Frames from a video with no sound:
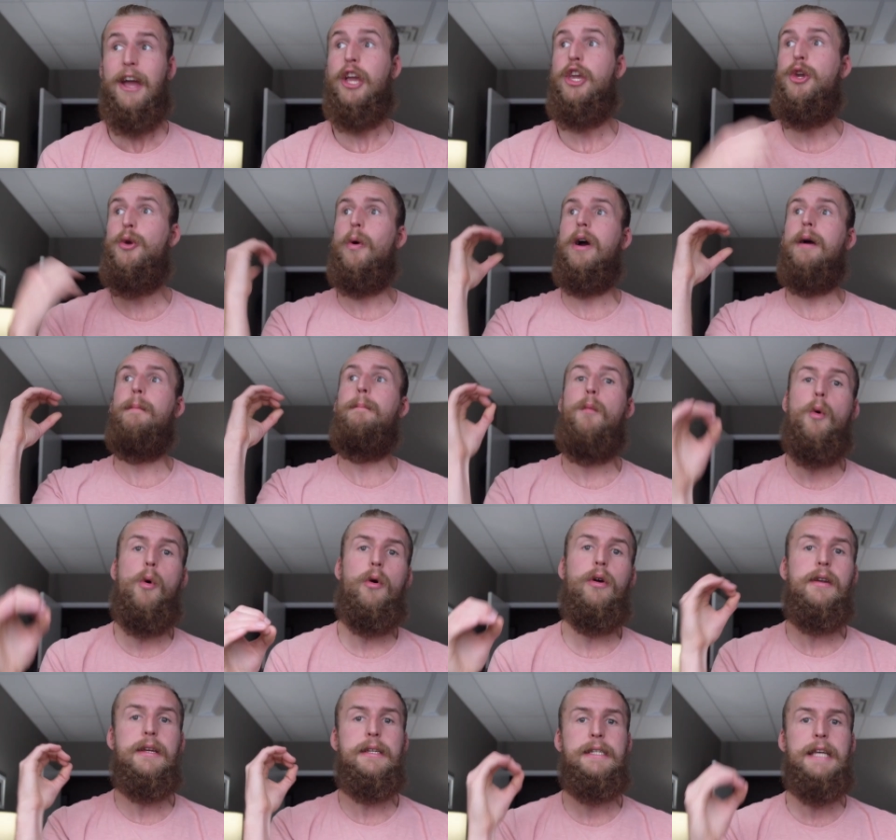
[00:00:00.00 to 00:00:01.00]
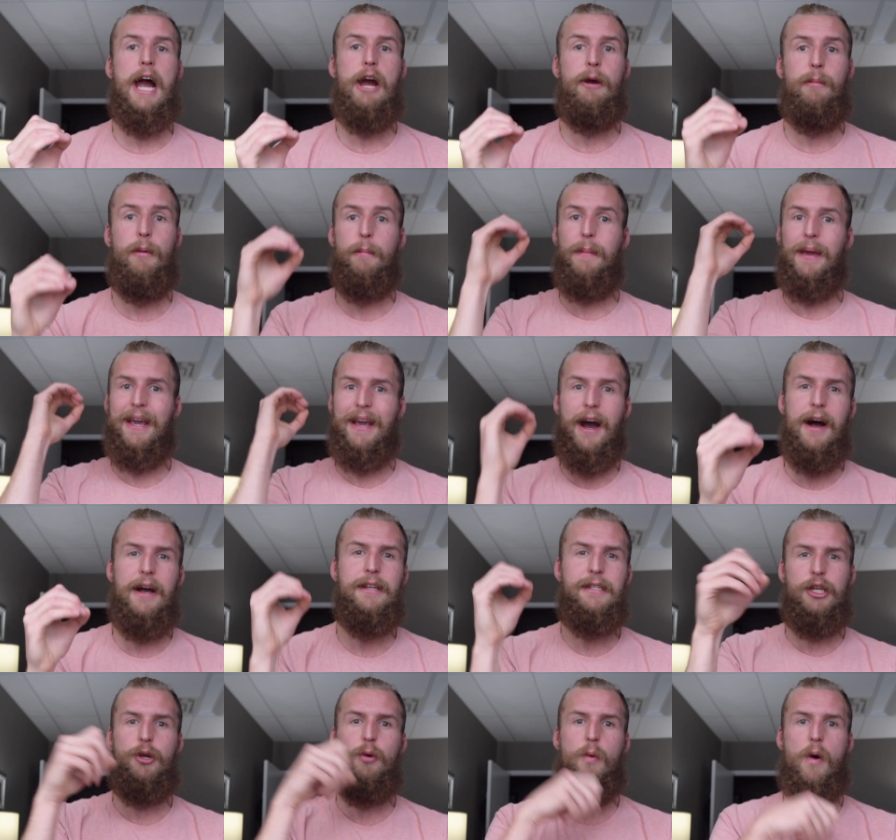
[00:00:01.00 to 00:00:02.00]
You are more desirable
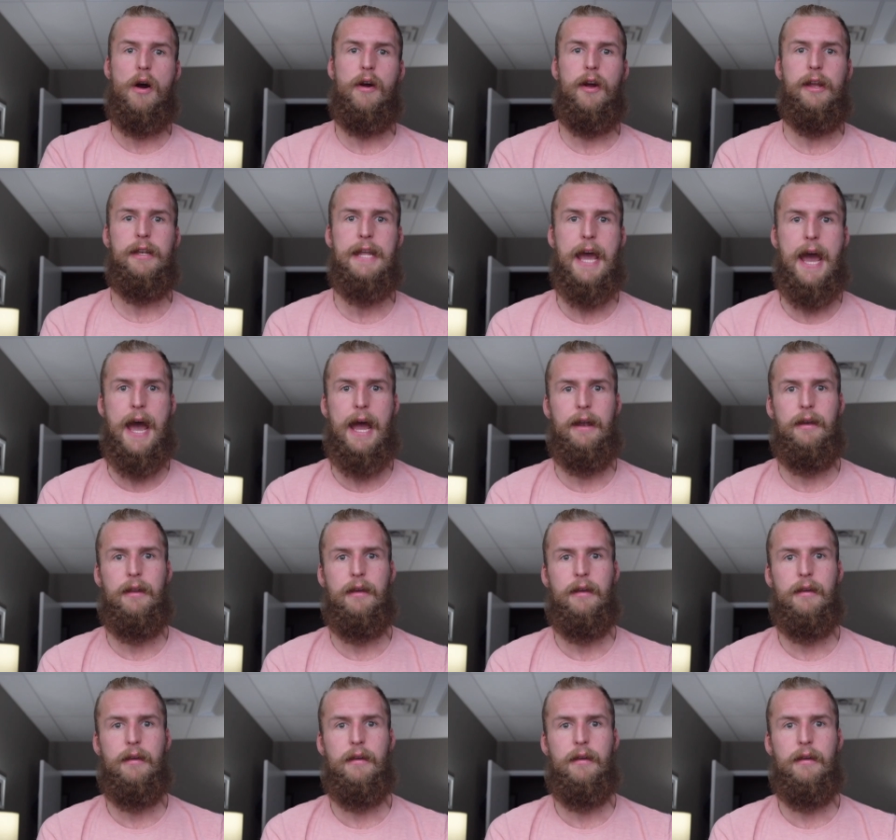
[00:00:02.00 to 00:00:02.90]
because you are a dad.